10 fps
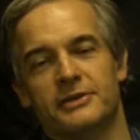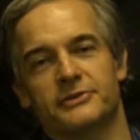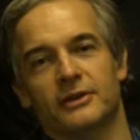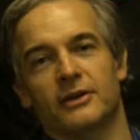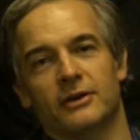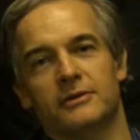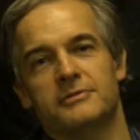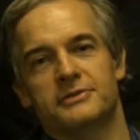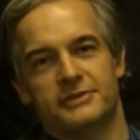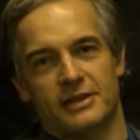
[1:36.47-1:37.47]
is to
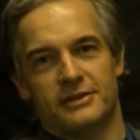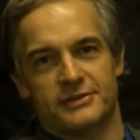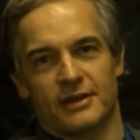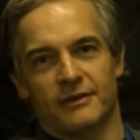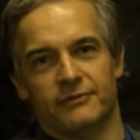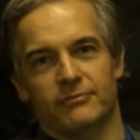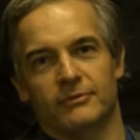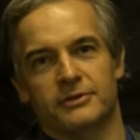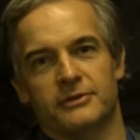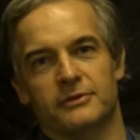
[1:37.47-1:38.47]
go see the stuff,
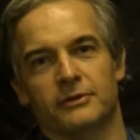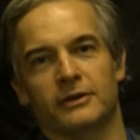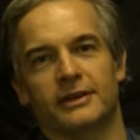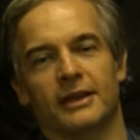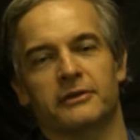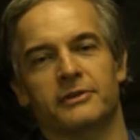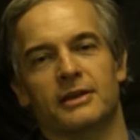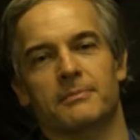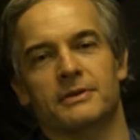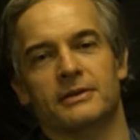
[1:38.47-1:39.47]
to look at
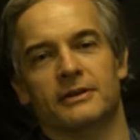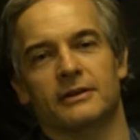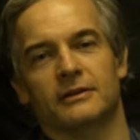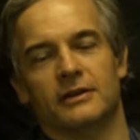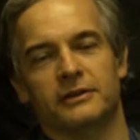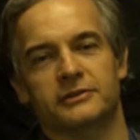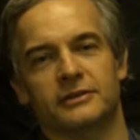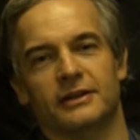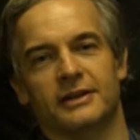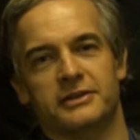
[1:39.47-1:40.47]
Greek material
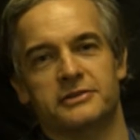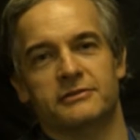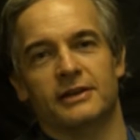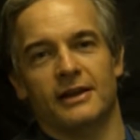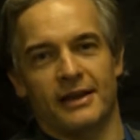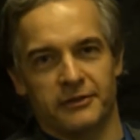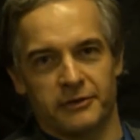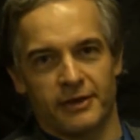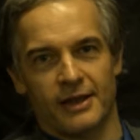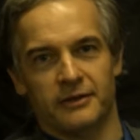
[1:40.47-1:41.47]
culture and history on the
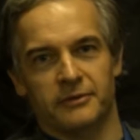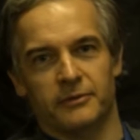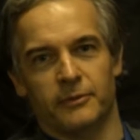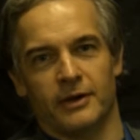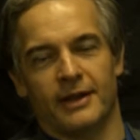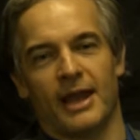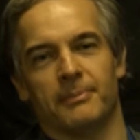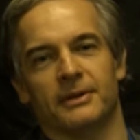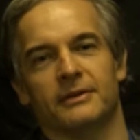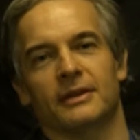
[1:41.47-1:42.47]
ground where it
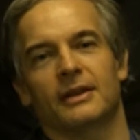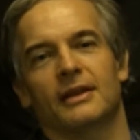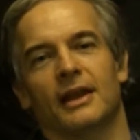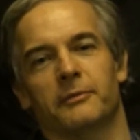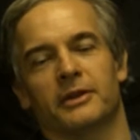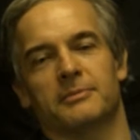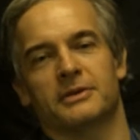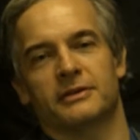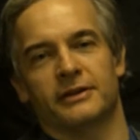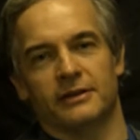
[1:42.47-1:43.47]
happened and where the
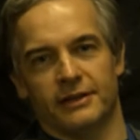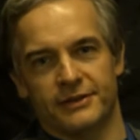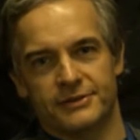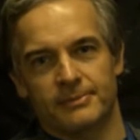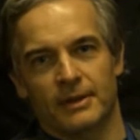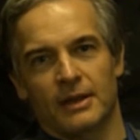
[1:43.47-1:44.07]
material is.